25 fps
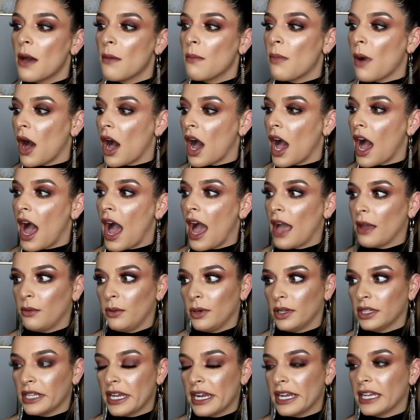But I
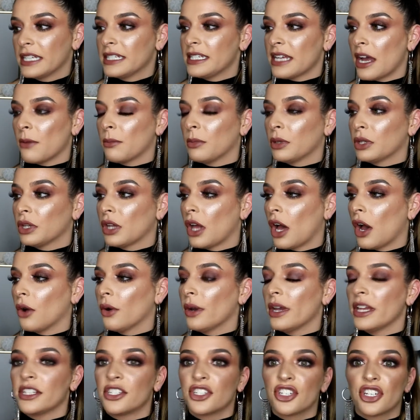will link it down below.
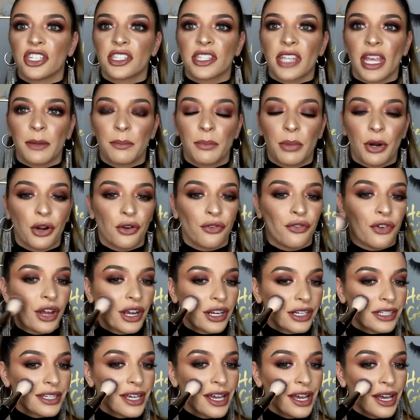It's just like
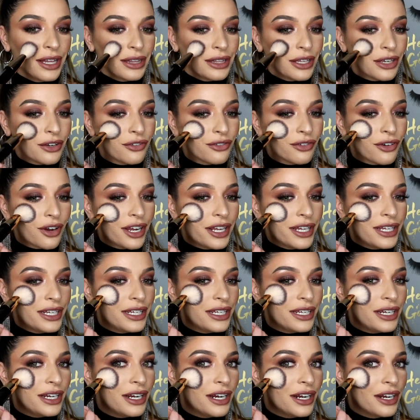perfect. Like right
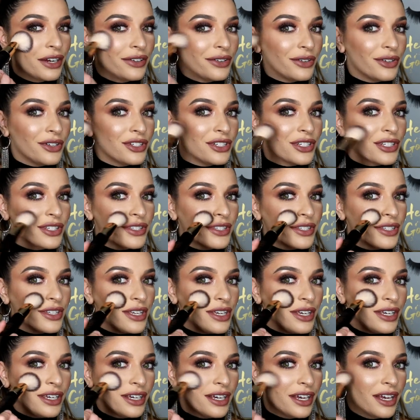here, you can just
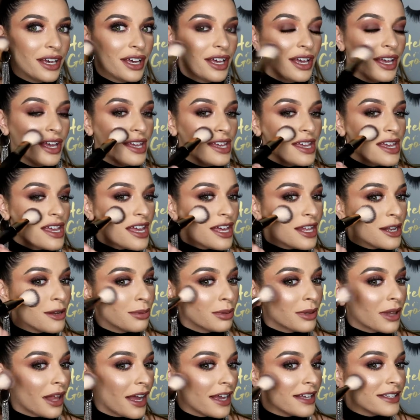see it
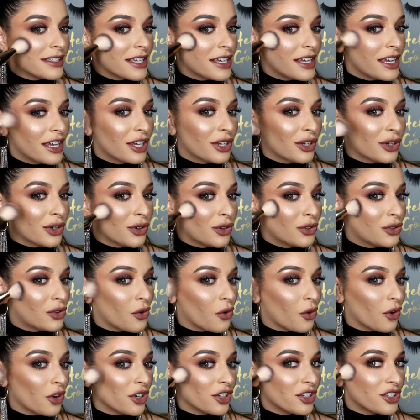applies it
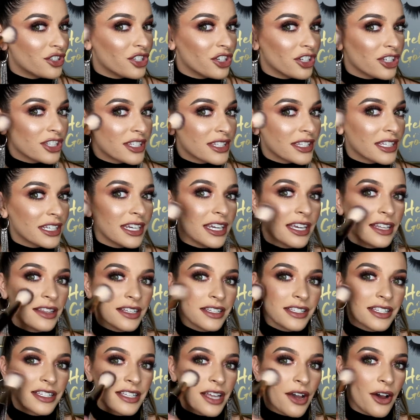gorgeously, and
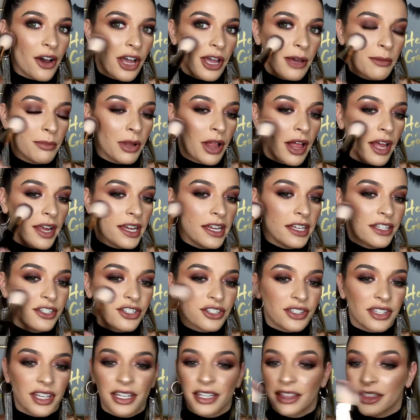this is how I apply it,
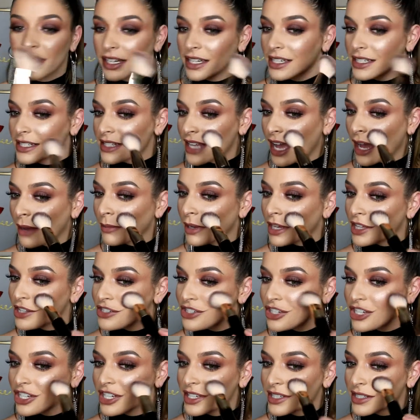just like this on my
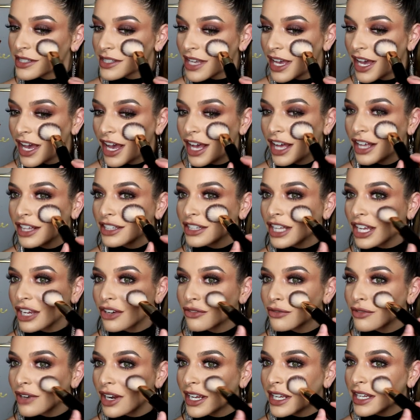cheeks, like
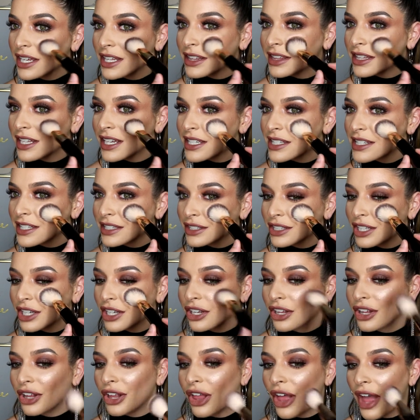right in this
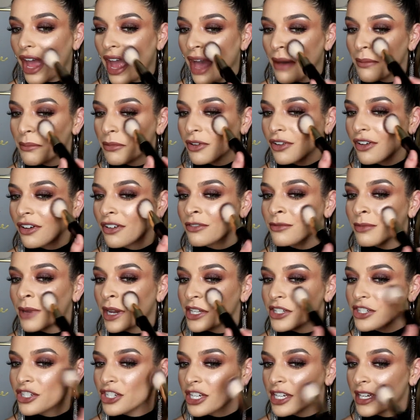little apple of
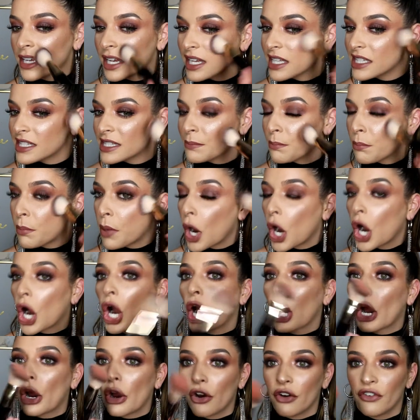my cheek. It's
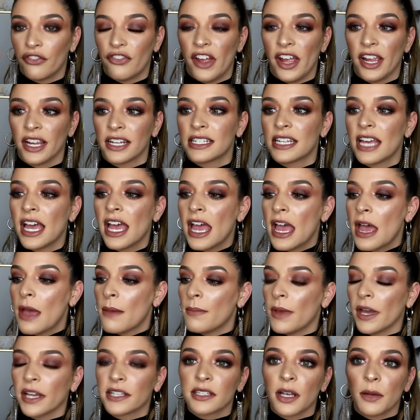perfect.
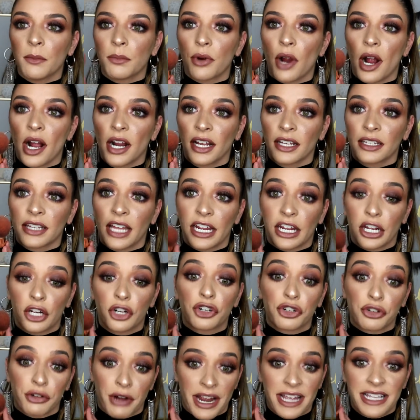Picks up product like
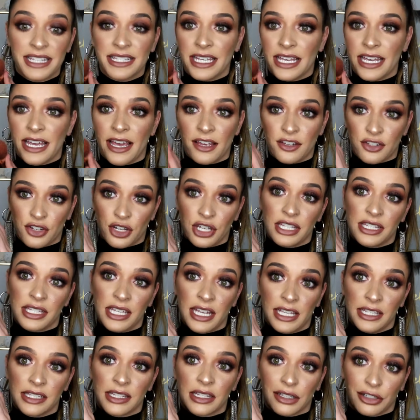crazy. As you can
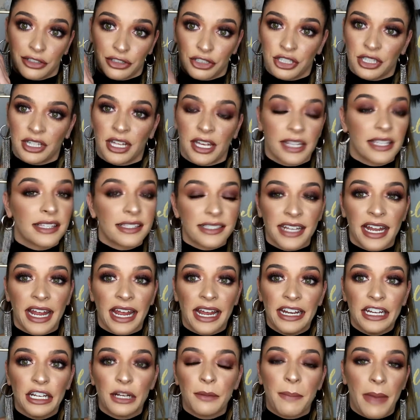see, it's literally like
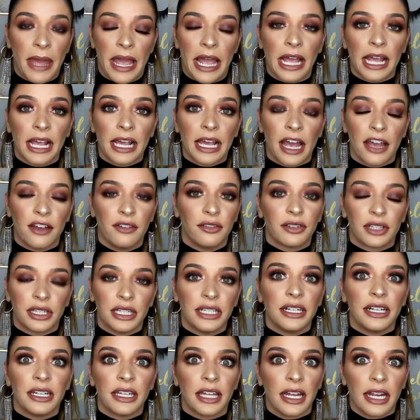stained pink. I've
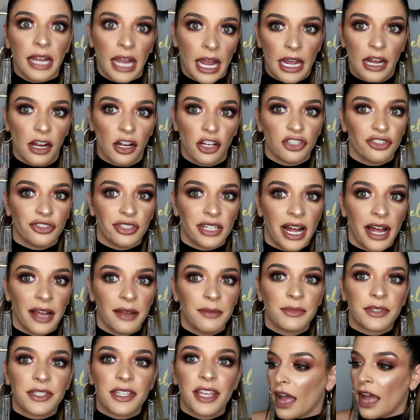cleaned it like 800
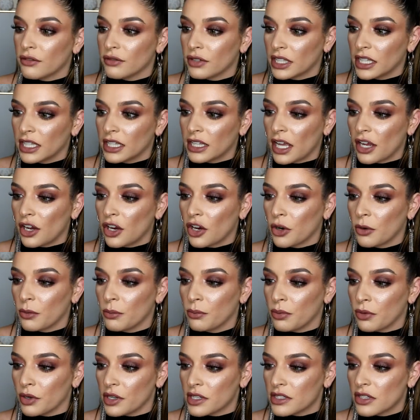times. I really like her
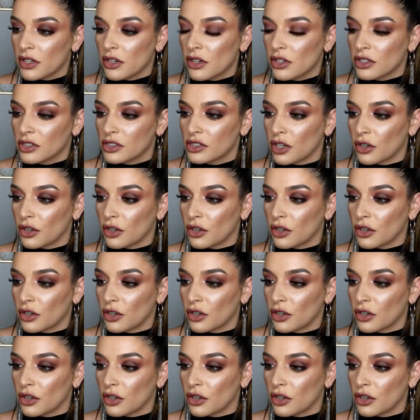bristles.